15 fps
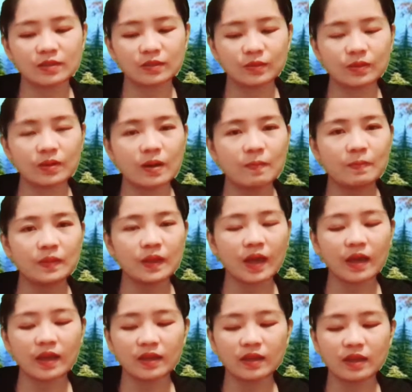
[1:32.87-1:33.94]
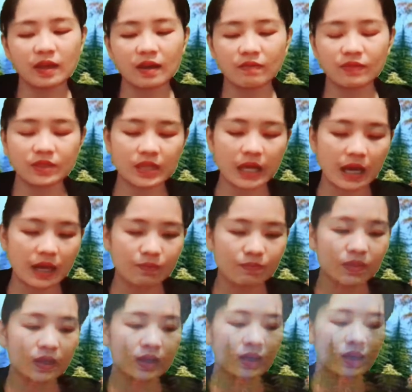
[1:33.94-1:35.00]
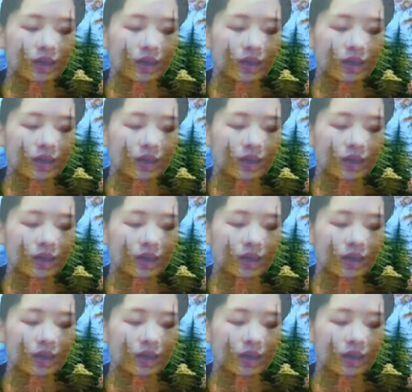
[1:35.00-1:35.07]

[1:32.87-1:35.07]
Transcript: to play every time that